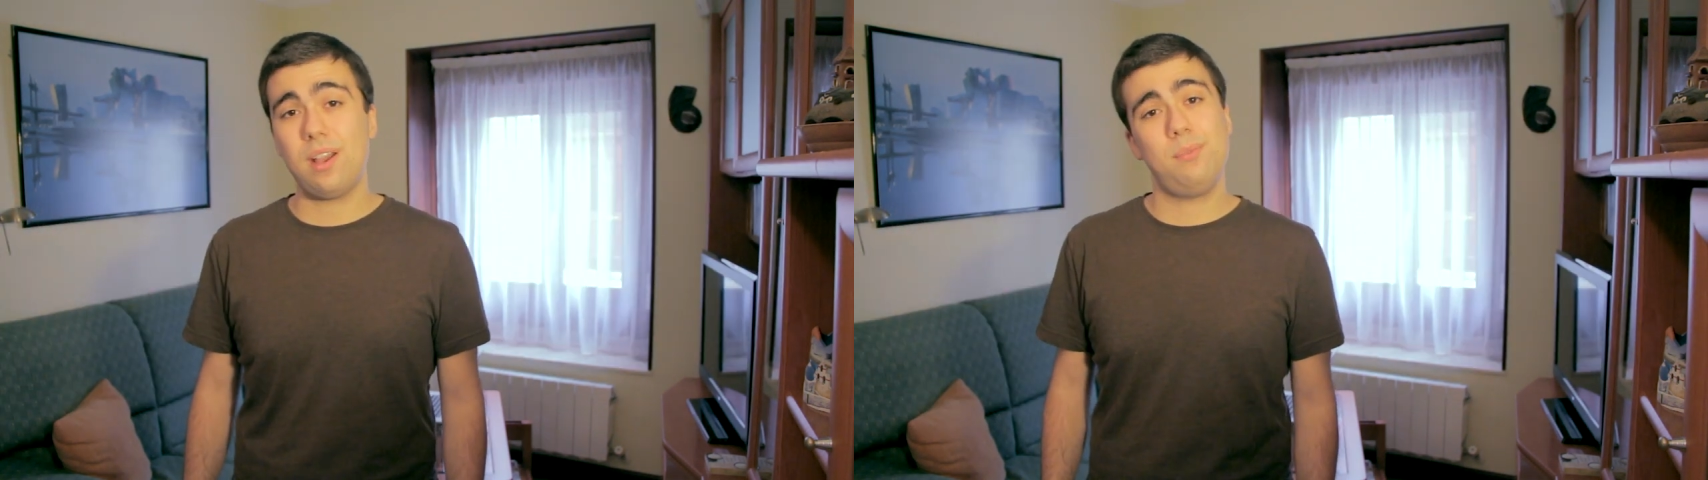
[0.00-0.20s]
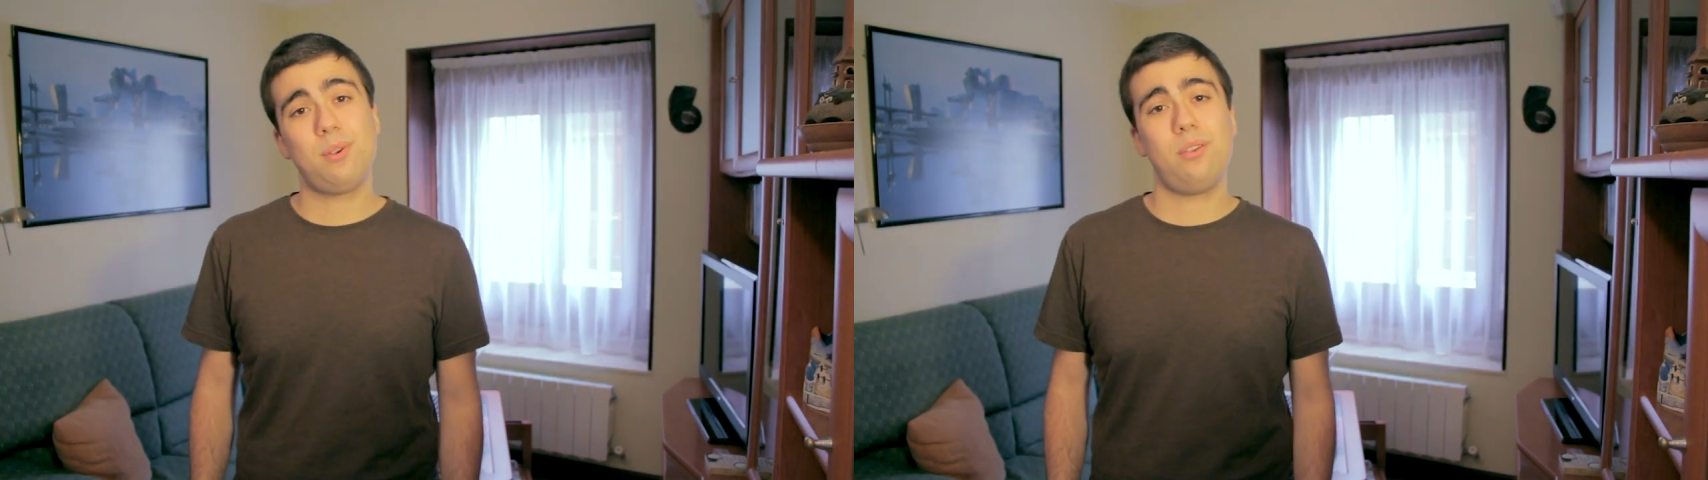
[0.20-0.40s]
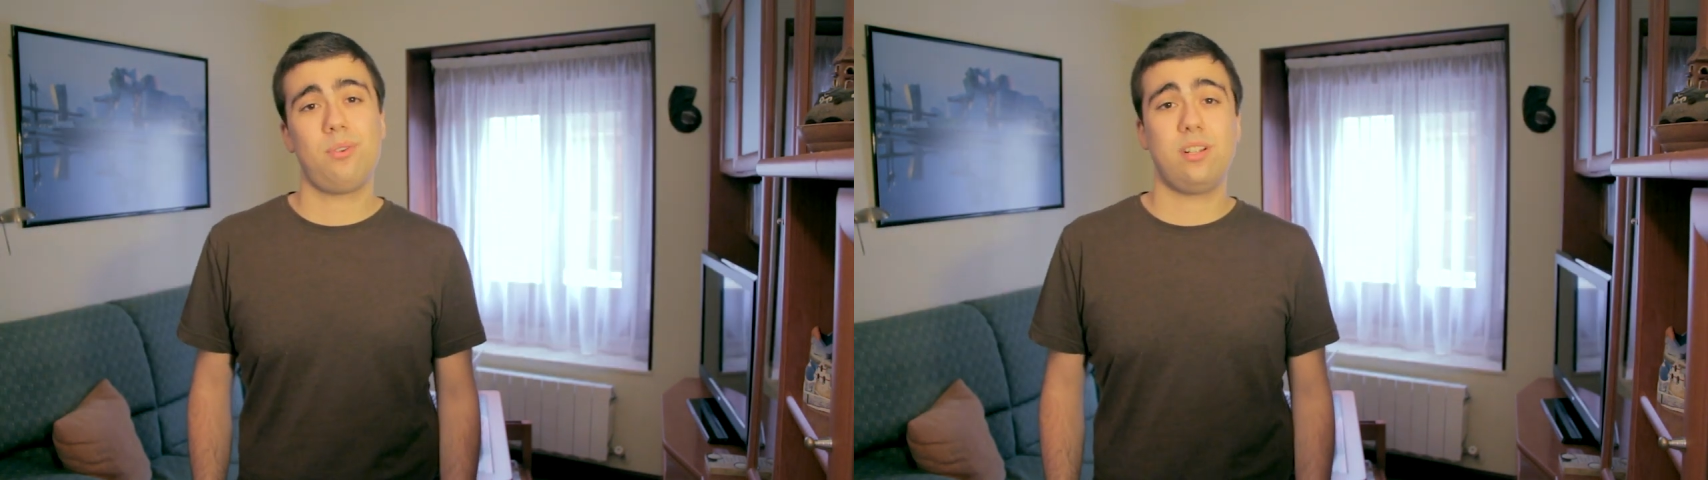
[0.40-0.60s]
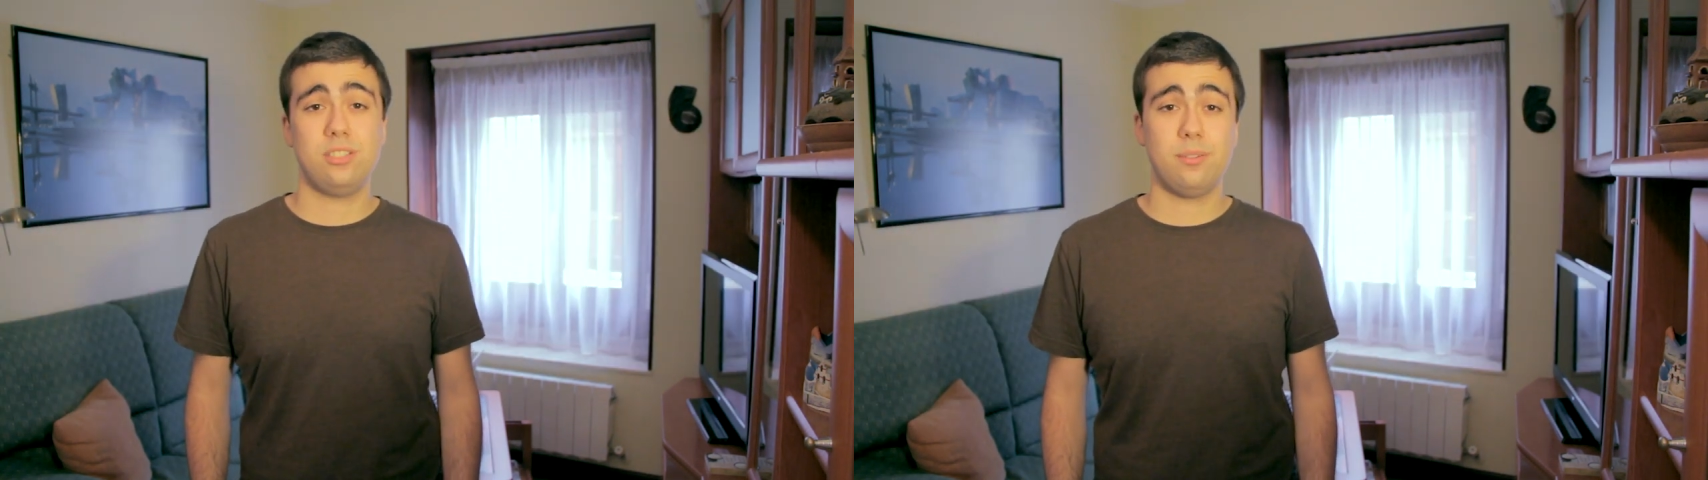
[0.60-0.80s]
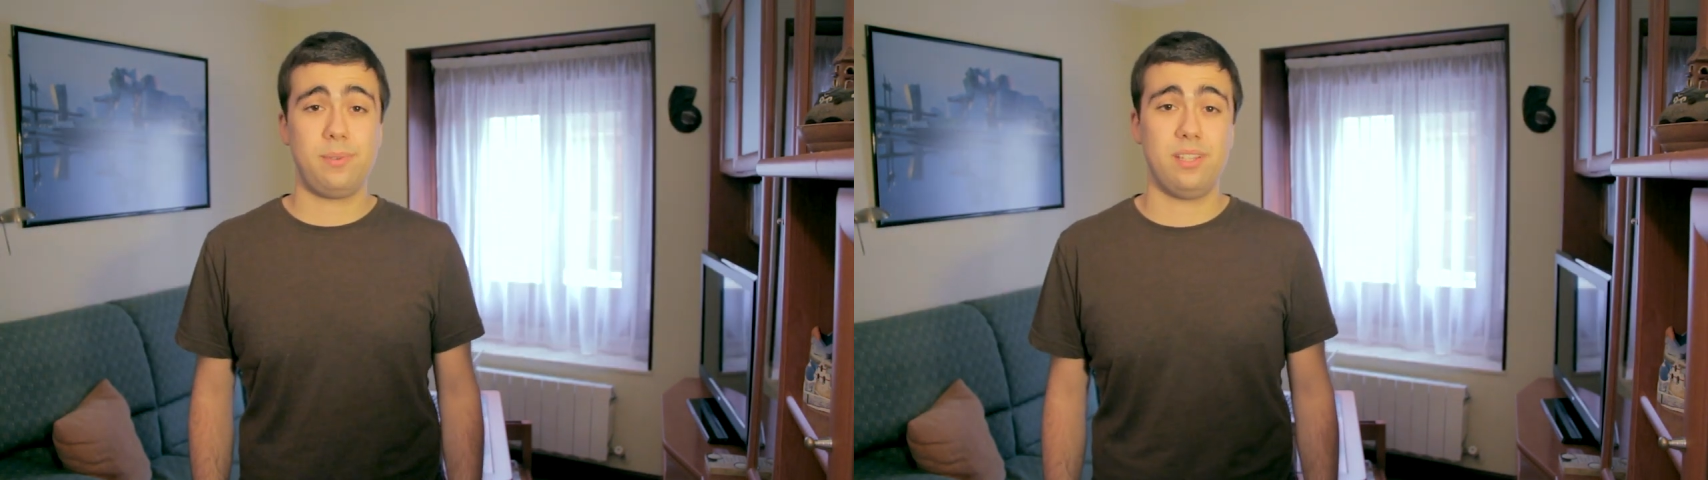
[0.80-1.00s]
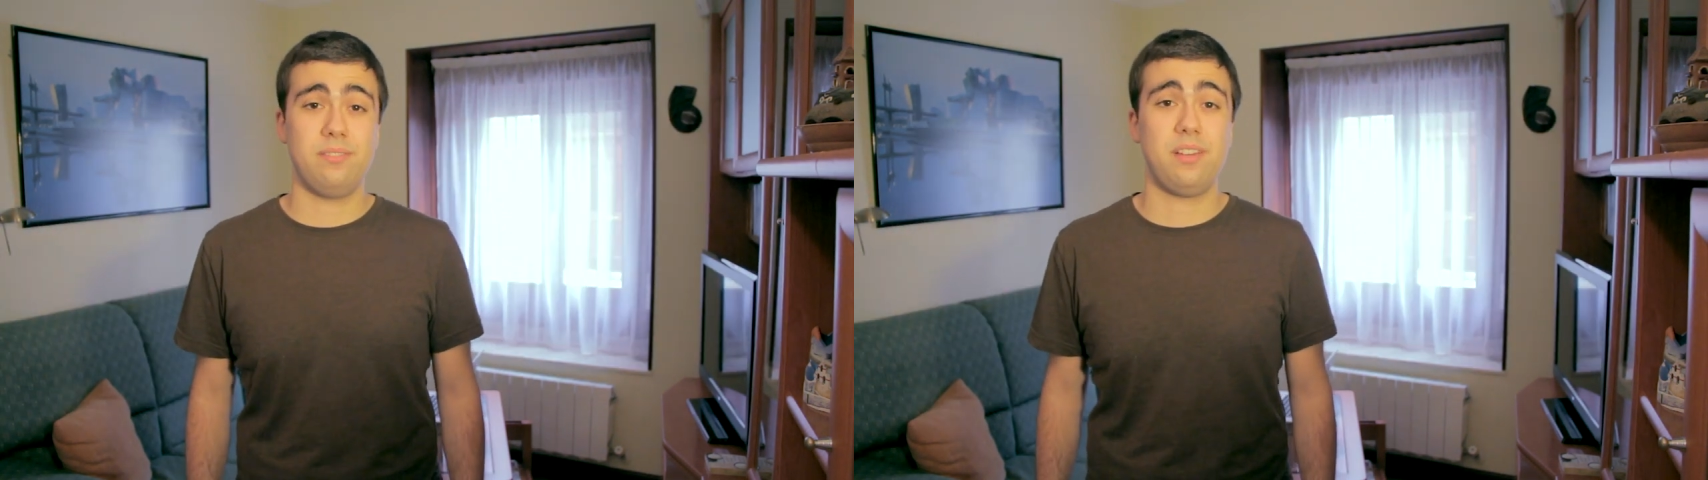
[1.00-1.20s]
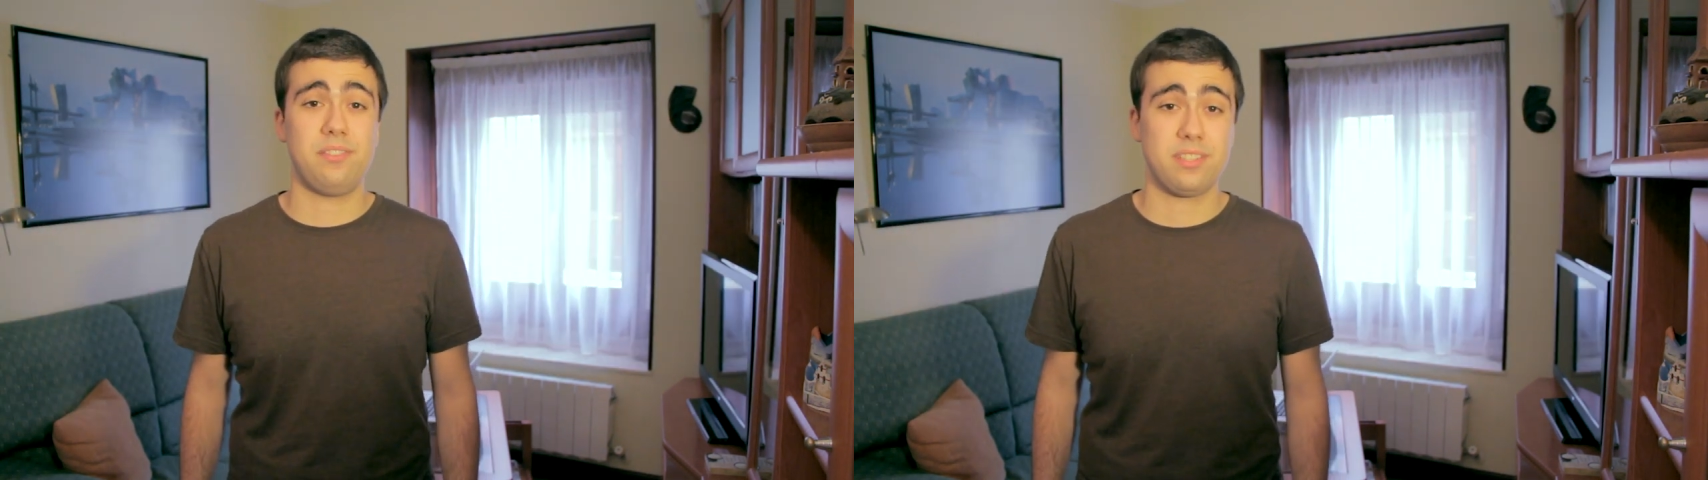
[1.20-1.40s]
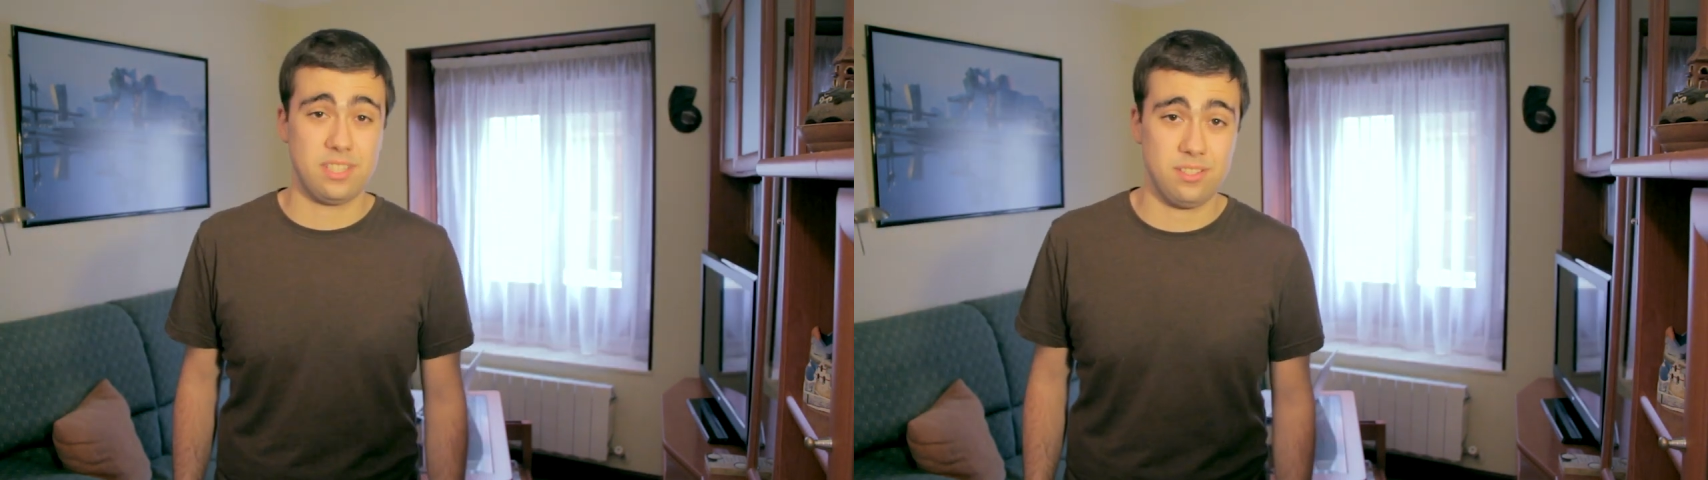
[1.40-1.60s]
I'm looking for a job in the
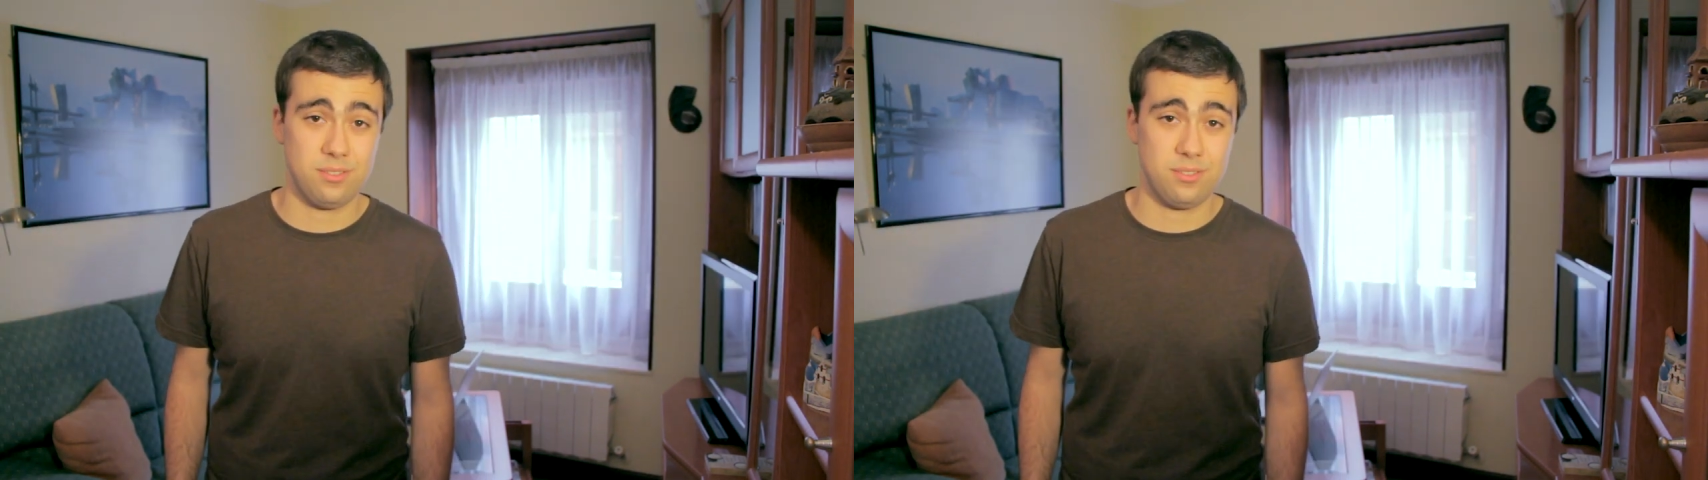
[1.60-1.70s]
VFX